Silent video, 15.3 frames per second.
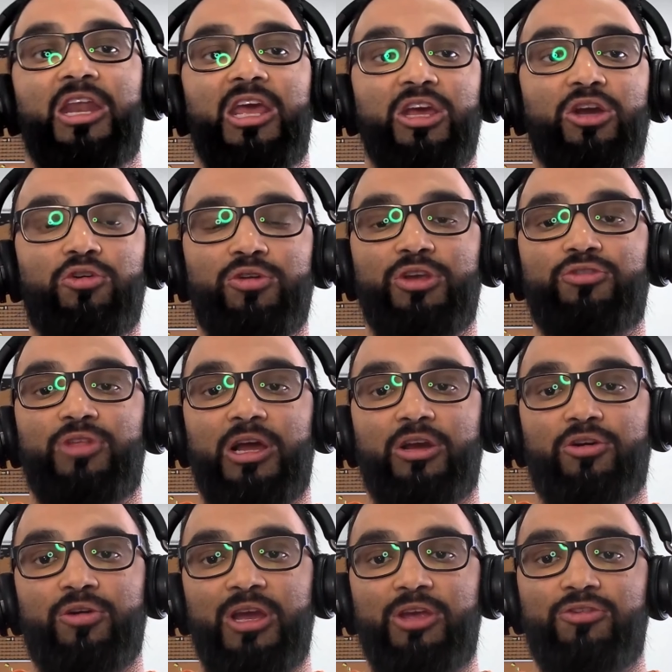increased like
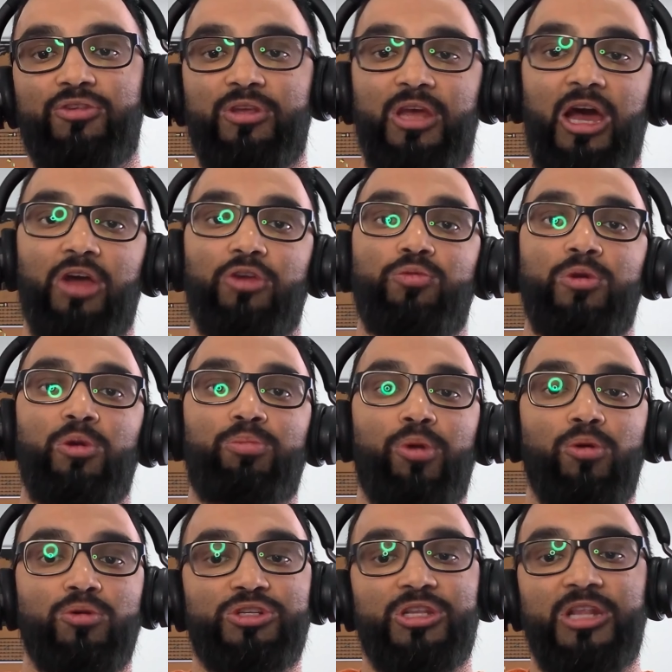crazy. As we
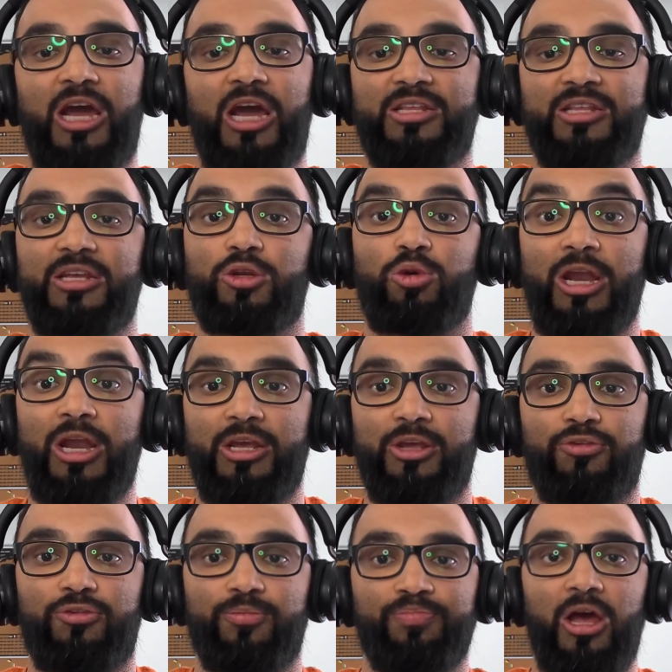approached the
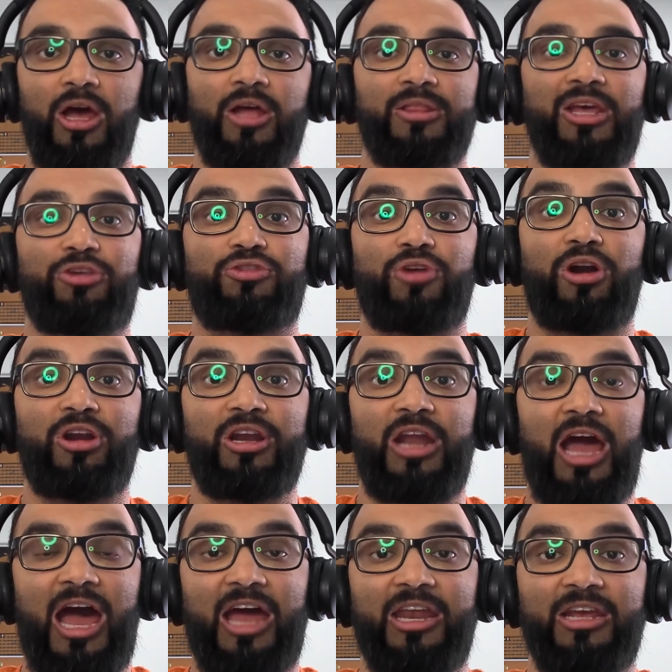1920s, they started
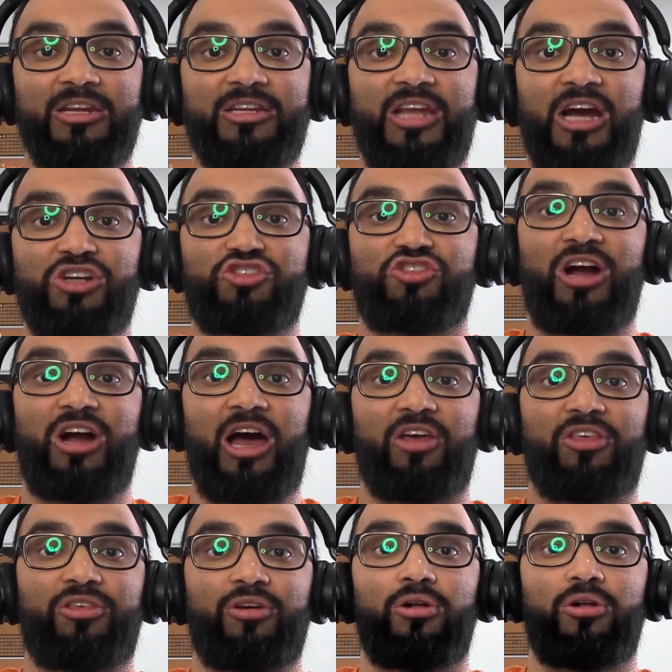adding
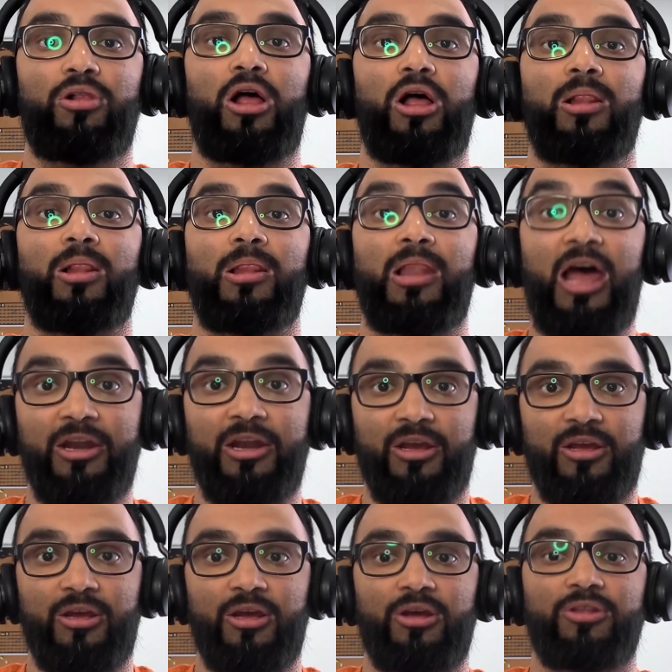tetraethyl lead
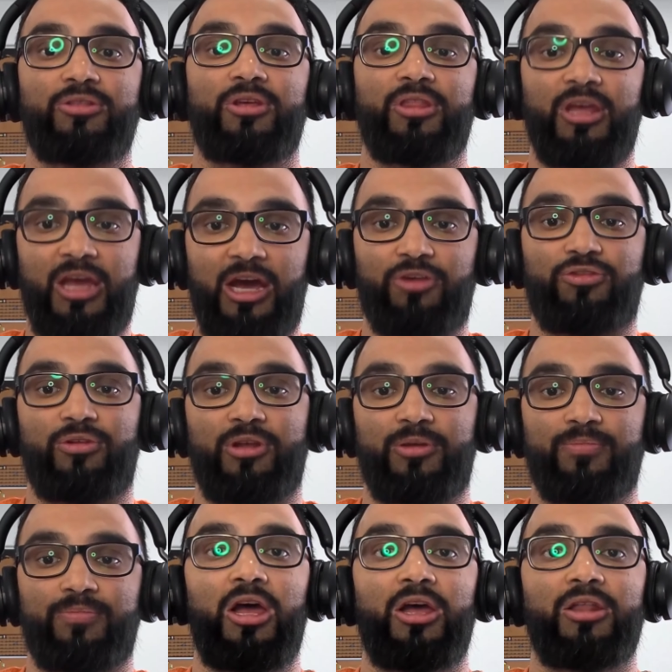to the gasoline.
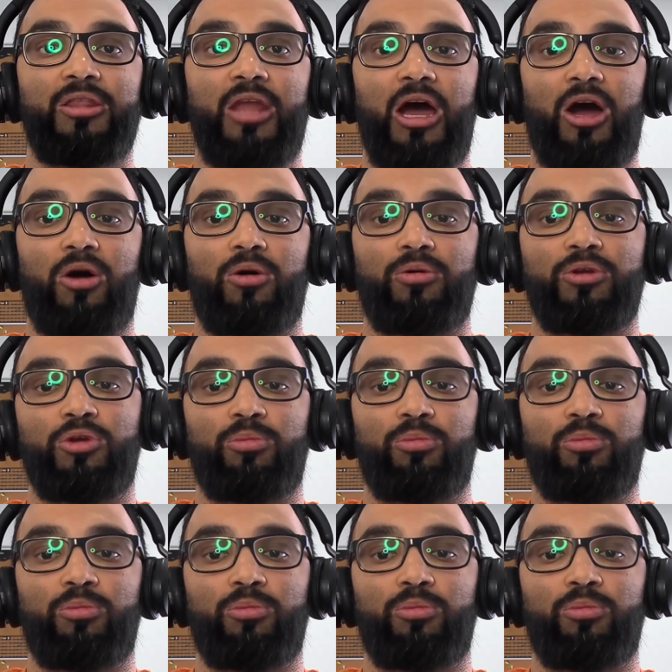Now, you